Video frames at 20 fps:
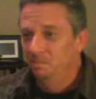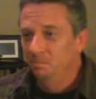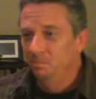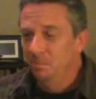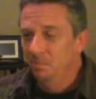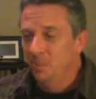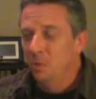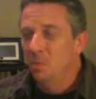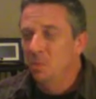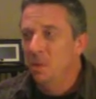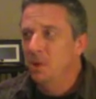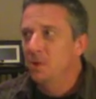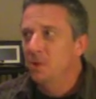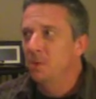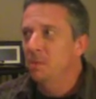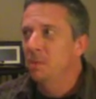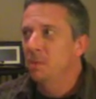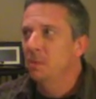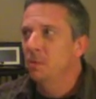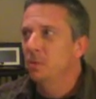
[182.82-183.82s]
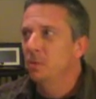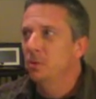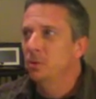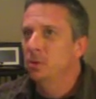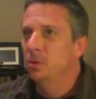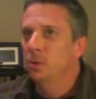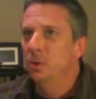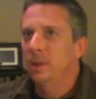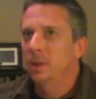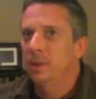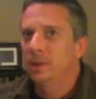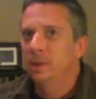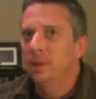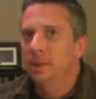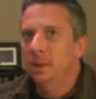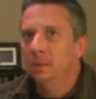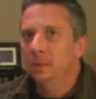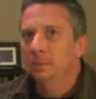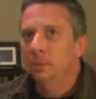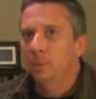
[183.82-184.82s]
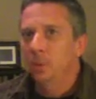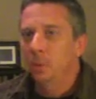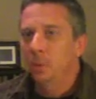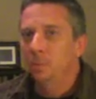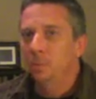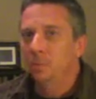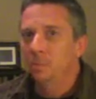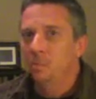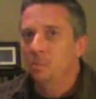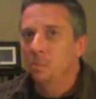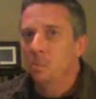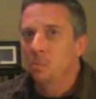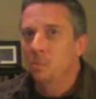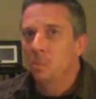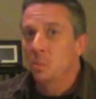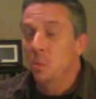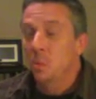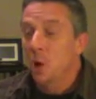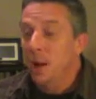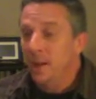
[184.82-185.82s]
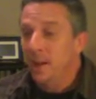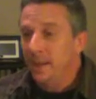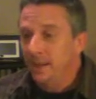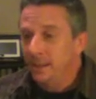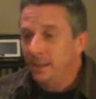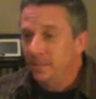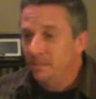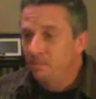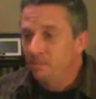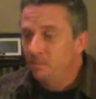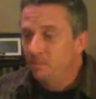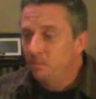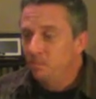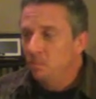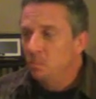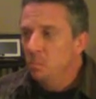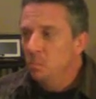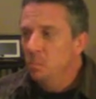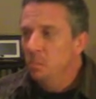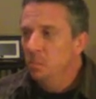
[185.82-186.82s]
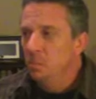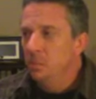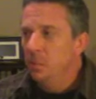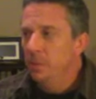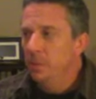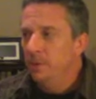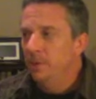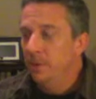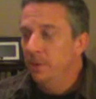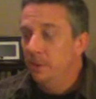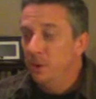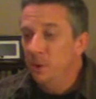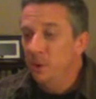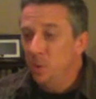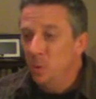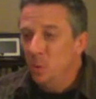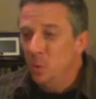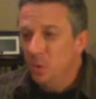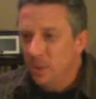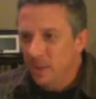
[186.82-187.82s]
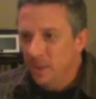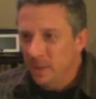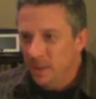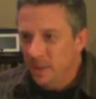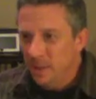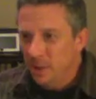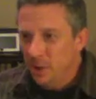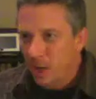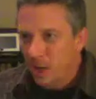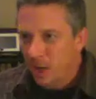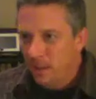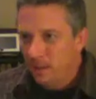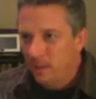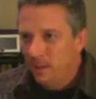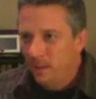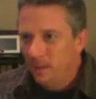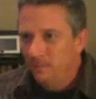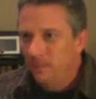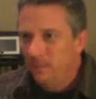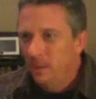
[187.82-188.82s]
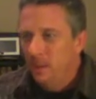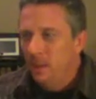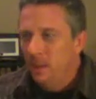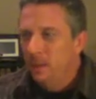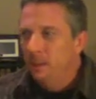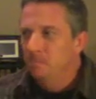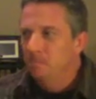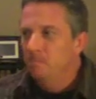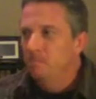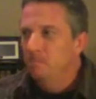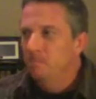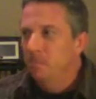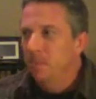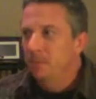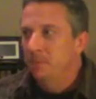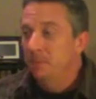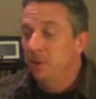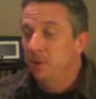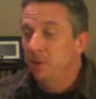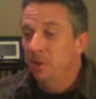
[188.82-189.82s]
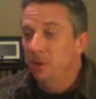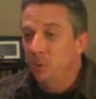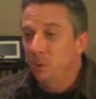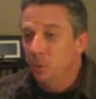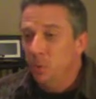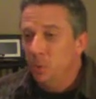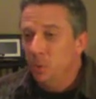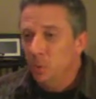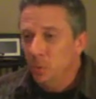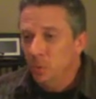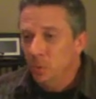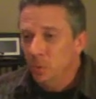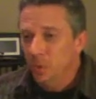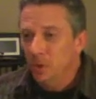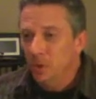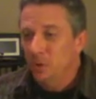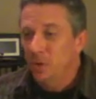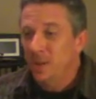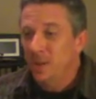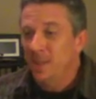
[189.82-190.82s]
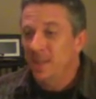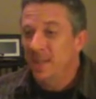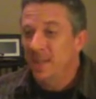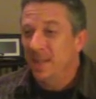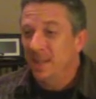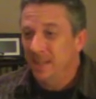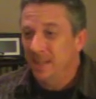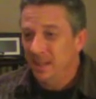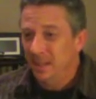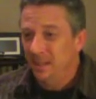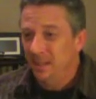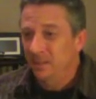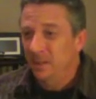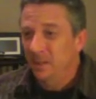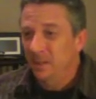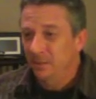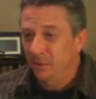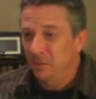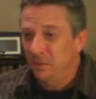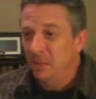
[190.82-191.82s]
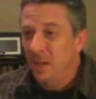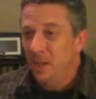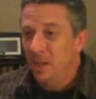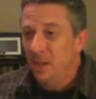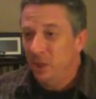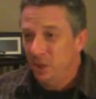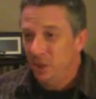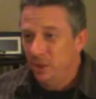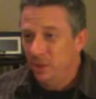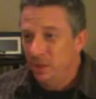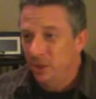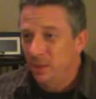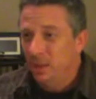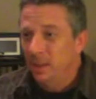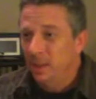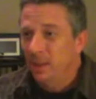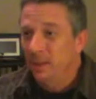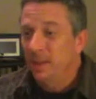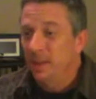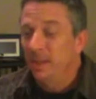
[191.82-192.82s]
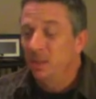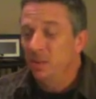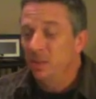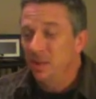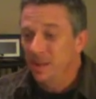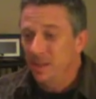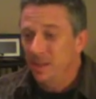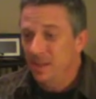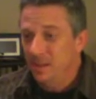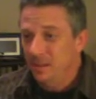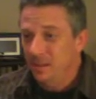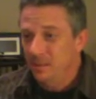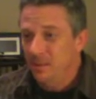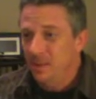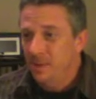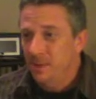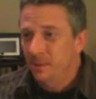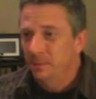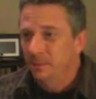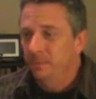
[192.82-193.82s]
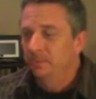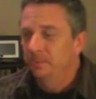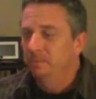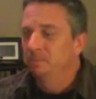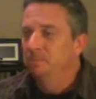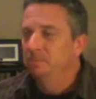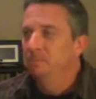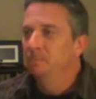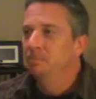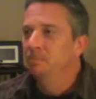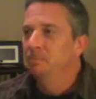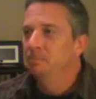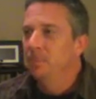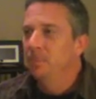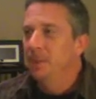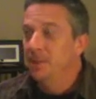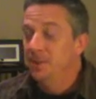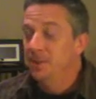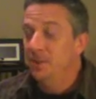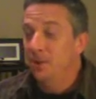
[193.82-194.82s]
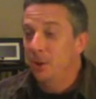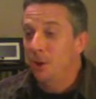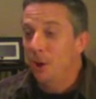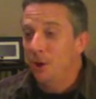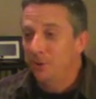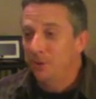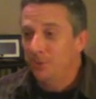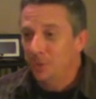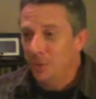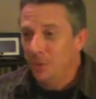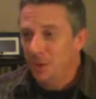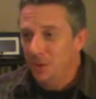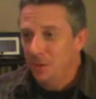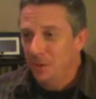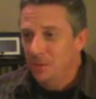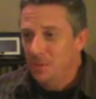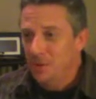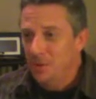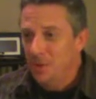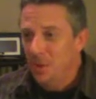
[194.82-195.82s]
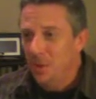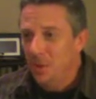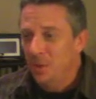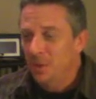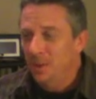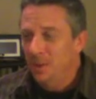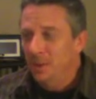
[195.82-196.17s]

You must remember too that, Bryan is very new to this channeling and very new to the translating of the information that he receives. It's a lot for him, so